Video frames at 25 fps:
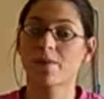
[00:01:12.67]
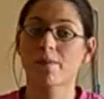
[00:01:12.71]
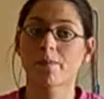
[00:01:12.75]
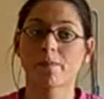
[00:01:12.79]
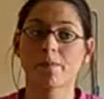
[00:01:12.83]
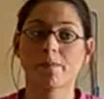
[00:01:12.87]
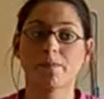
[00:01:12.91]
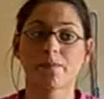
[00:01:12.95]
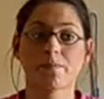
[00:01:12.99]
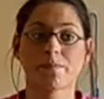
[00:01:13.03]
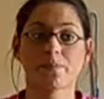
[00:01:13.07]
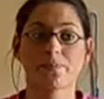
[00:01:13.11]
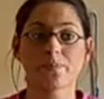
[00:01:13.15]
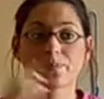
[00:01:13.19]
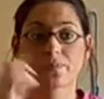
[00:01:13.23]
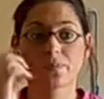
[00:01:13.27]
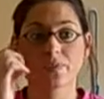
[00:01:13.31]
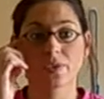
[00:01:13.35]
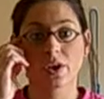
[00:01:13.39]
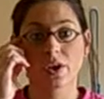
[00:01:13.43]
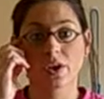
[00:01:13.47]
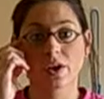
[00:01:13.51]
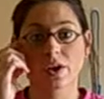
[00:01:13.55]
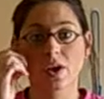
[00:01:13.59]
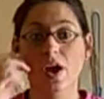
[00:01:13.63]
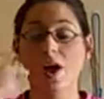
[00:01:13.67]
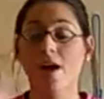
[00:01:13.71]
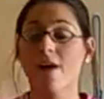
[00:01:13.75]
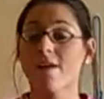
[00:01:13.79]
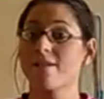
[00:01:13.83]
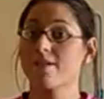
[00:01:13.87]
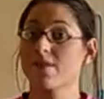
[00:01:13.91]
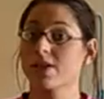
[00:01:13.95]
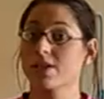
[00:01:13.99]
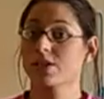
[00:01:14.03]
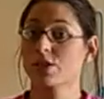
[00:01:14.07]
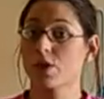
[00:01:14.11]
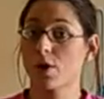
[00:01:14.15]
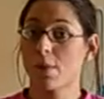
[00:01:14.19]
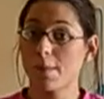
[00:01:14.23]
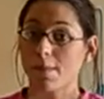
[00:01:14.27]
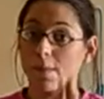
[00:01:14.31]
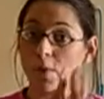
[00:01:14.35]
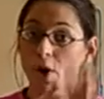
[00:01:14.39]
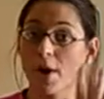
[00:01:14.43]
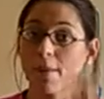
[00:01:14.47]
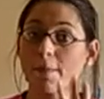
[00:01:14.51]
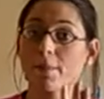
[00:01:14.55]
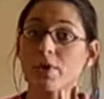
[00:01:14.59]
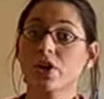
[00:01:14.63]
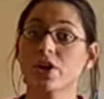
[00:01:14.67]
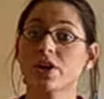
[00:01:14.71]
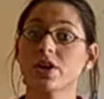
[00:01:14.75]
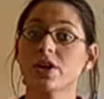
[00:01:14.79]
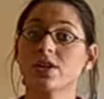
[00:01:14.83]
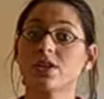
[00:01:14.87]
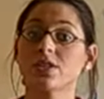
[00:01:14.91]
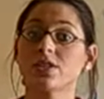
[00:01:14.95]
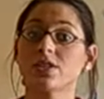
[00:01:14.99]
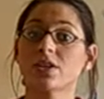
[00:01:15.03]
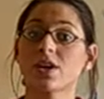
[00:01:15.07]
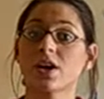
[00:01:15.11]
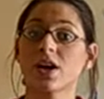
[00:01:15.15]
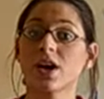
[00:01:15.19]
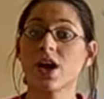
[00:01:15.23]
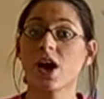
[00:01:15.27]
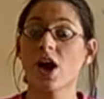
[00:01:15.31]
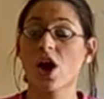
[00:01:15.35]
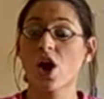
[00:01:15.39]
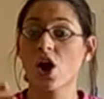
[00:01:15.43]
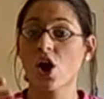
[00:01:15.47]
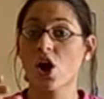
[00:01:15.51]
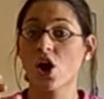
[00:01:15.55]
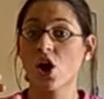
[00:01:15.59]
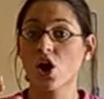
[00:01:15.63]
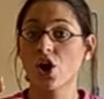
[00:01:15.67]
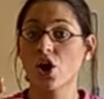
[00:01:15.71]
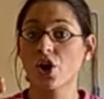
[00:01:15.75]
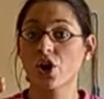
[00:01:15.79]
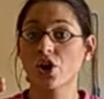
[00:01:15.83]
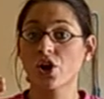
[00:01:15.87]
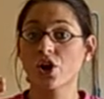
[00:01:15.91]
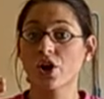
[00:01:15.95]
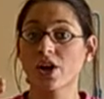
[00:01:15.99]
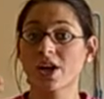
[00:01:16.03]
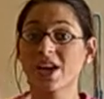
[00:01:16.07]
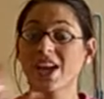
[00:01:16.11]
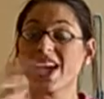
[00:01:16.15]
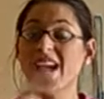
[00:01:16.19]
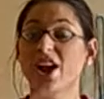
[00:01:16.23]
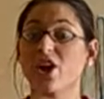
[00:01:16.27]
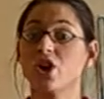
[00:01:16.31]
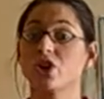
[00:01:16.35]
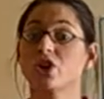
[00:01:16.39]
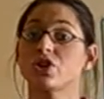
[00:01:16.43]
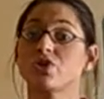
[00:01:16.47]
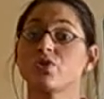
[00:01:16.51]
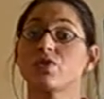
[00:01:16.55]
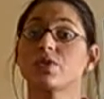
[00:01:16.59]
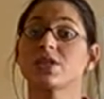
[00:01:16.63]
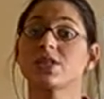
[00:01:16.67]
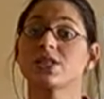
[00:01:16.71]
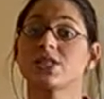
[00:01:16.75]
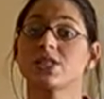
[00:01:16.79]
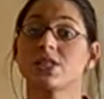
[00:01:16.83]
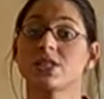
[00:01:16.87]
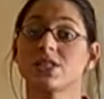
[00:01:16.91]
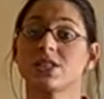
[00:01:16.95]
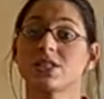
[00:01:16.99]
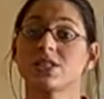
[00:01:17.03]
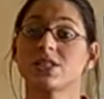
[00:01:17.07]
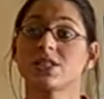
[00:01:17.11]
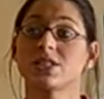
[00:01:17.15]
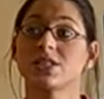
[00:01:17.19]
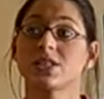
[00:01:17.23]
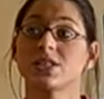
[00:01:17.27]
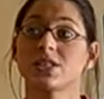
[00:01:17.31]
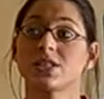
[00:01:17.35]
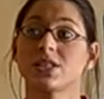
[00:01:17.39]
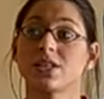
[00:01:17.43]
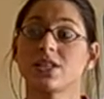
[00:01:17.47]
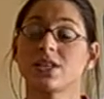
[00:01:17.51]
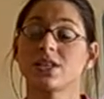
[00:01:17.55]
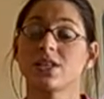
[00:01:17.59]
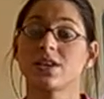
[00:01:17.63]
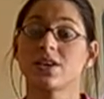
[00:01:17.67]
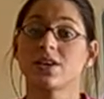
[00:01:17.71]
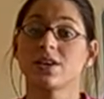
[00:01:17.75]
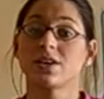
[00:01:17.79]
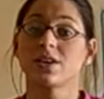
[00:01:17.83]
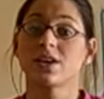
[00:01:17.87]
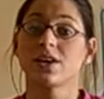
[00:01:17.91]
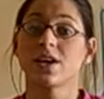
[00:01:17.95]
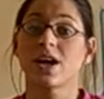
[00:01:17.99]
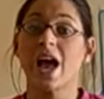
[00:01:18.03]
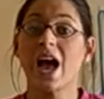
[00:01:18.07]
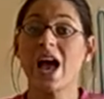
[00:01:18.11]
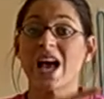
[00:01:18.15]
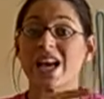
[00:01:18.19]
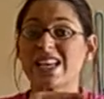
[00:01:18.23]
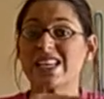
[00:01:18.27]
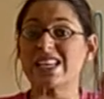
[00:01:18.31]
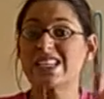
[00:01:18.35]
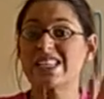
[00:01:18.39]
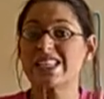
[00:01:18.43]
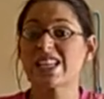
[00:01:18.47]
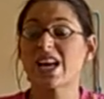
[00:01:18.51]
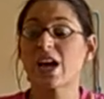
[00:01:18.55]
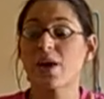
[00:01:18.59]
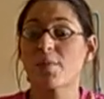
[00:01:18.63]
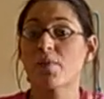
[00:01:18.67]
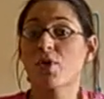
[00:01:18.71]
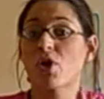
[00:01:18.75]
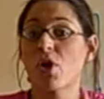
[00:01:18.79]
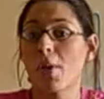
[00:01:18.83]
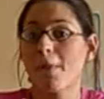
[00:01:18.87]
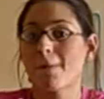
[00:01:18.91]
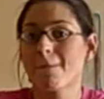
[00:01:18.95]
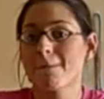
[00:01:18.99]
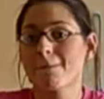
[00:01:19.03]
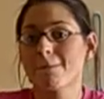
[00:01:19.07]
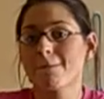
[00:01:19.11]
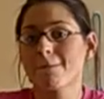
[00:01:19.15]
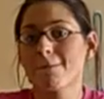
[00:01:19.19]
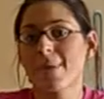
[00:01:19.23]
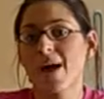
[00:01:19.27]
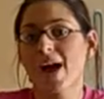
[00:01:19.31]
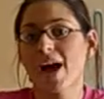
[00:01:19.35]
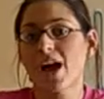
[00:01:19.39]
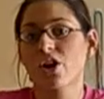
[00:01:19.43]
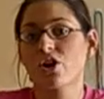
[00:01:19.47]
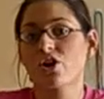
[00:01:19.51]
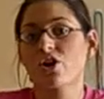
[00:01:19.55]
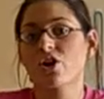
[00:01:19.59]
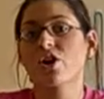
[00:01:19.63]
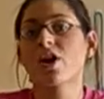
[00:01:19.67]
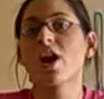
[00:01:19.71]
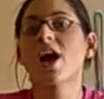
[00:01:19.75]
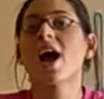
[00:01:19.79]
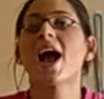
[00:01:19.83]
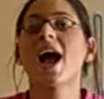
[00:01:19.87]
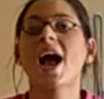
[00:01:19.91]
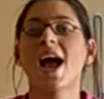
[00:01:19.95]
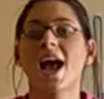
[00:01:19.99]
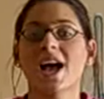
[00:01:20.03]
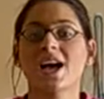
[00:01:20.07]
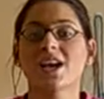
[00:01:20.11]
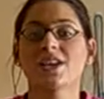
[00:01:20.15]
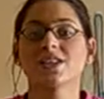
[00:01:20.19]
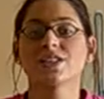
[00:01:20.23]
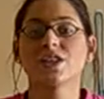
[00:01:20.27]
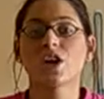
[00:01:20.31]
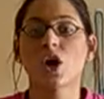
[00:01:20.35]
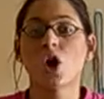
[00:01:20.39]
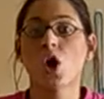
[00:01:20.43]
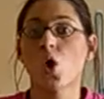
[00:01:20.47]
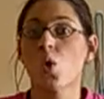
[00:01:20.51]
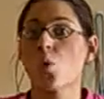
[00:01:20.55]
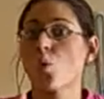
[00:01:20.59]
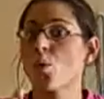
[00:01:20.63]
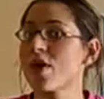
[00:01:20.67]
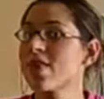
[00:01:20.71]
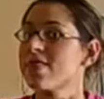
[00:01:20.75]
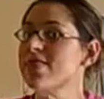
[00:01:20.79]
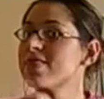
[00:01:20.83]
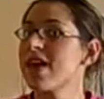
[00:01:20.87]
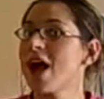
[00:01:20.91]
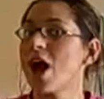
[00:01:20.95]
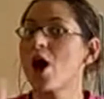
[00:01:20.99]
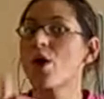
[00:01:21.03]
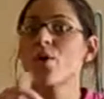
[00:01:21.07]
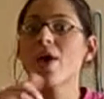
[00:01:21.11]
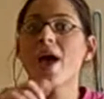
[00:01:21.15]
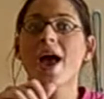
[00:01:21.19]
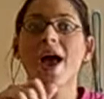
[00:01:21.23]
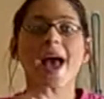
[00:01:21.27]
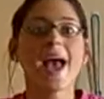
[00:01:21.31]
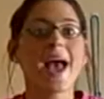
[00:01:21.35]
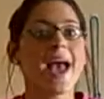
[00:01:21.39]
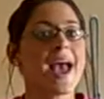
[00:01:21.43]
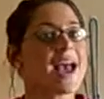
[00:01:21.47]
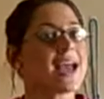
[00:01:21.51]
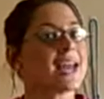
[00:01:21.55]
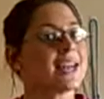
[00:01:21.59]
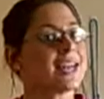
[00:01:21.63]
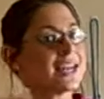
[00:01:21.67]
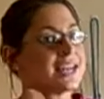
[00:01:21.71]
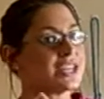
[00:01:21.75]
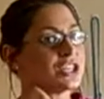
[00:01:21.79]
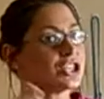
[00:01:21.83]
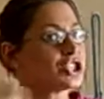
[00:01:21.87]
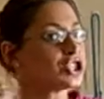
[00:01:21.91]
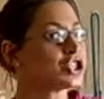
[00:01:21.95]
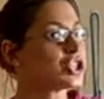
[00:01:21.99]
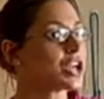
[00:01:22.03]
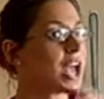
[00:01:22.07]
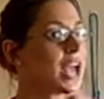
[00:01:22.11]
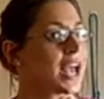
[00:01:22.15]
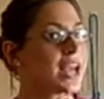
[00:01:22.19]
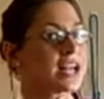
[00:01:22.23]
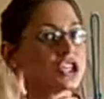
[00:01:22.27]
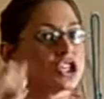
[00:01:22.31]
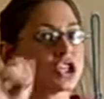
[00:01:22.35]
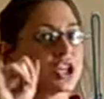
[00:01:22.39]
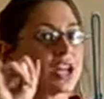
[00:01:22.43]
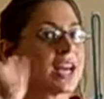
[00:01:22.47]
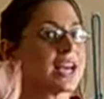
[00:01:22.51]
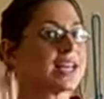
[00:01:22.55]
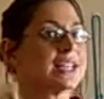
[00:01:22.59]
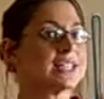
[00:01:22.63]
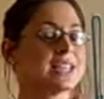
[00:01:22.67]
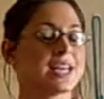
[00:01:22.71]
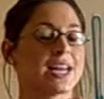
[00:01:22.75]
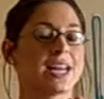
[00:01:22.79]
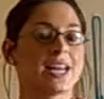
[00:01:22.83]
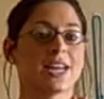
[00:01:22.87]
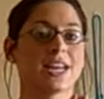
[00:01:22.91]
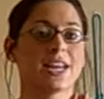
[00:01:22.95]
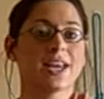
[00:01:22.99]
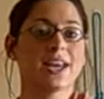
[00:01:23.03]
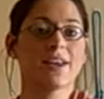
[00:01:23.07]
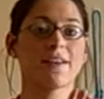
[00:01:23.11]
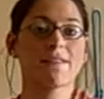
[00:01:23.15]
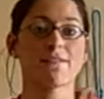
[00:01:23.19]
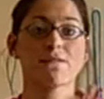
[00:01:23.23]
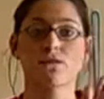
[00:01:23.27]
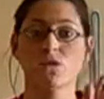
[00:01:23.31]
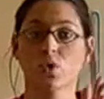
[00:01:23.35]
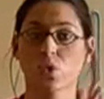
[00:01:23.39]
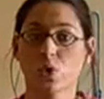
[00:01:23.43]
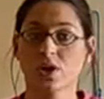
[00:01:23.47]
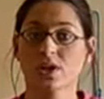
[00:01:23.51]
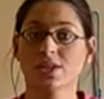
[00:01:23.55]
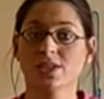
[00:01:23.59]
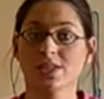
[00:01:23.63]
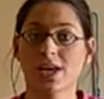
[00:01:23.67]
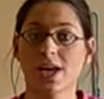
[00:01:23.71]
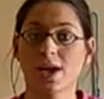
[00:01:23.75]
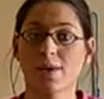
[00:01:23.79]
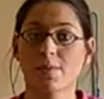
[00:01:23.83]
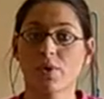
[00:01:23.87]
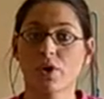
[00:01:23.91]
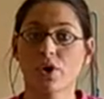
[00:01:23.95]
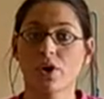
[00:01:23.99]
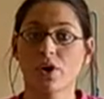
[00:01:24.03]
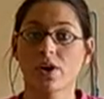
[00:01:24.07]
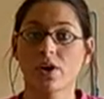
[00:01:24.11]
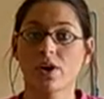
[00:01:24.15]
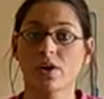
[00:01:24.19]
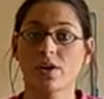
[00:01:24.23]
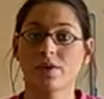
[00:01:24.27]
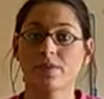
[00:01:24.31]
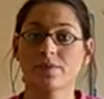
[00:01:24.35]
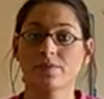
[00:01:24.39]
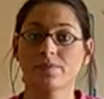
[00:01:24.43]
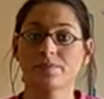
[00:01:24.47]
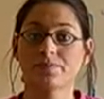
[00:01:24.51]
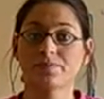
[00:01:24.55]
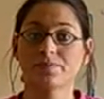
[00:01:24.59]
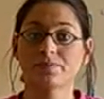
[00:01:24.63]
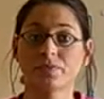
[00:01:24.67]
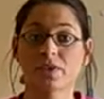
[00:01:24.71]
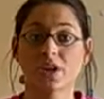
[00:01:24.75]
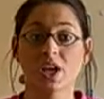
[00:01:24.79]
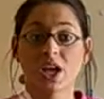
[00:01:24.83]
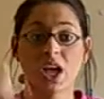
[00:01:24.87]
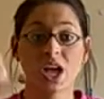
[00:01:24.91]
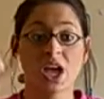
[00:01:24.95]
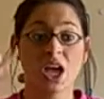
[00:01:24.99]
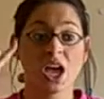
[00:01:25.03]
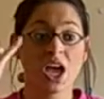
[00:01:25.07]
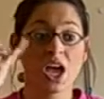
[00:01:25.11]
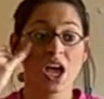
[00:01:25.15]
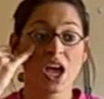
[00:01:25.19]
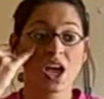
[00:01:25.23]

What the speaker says: Now, physical properties are characteristics that a sample of matter exhibits without any change in its identity. For instance, whether or not it will dissolve in water